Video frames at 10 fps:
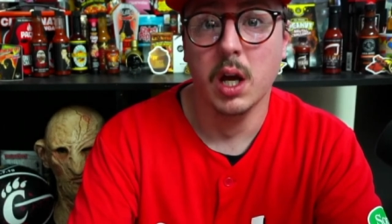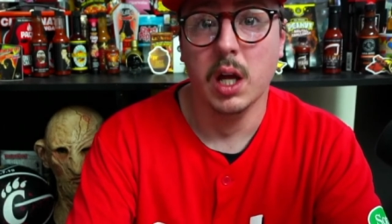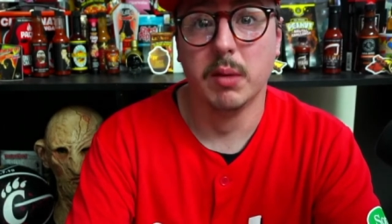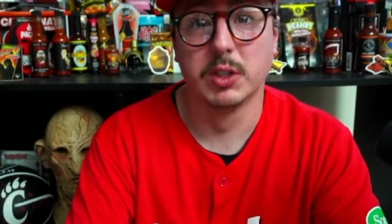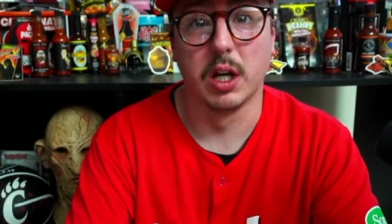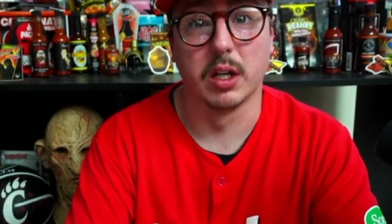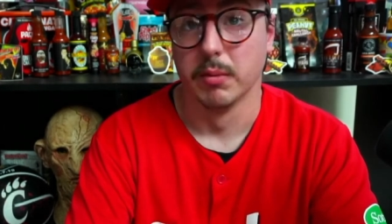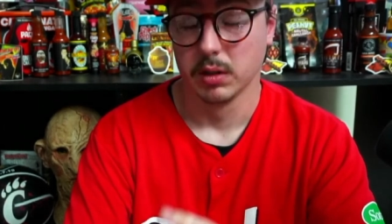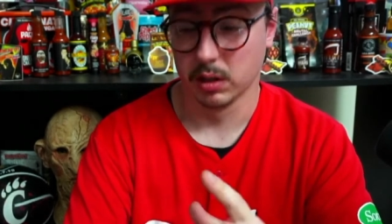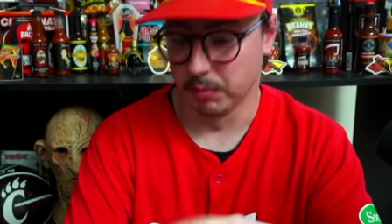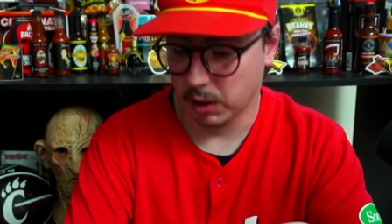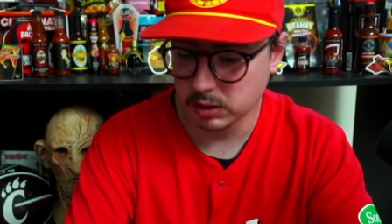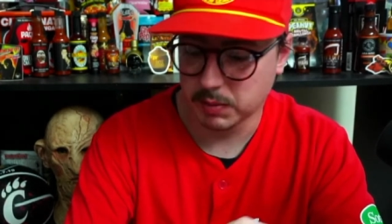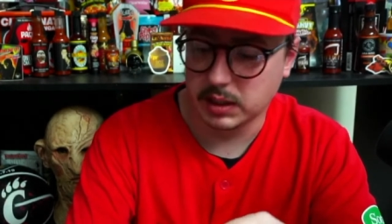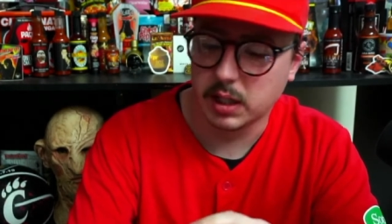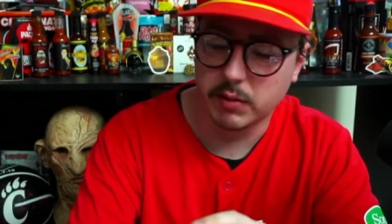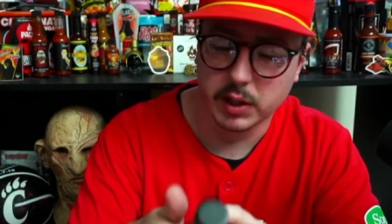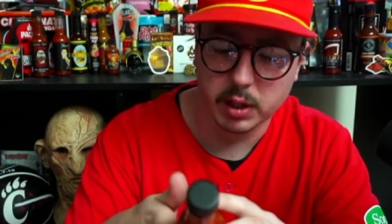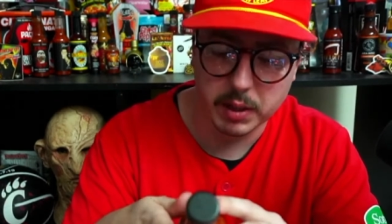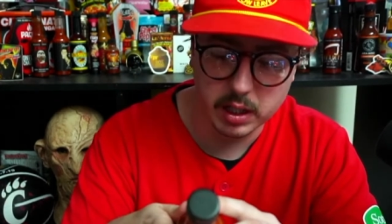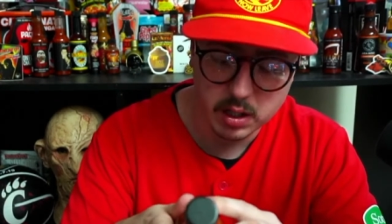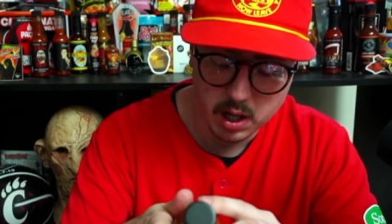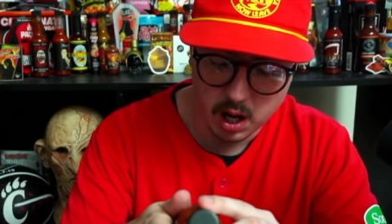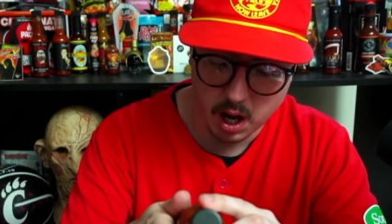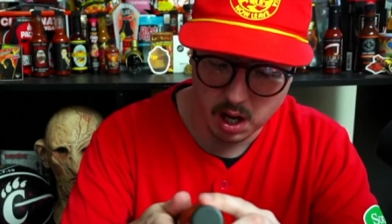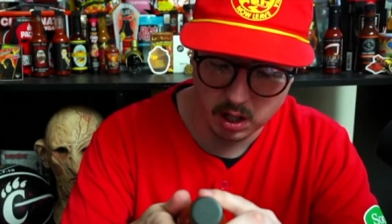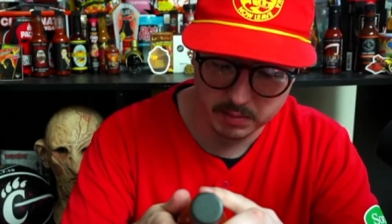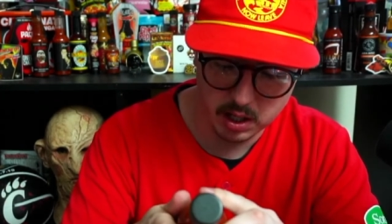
me try to compose myself a little bit. Um,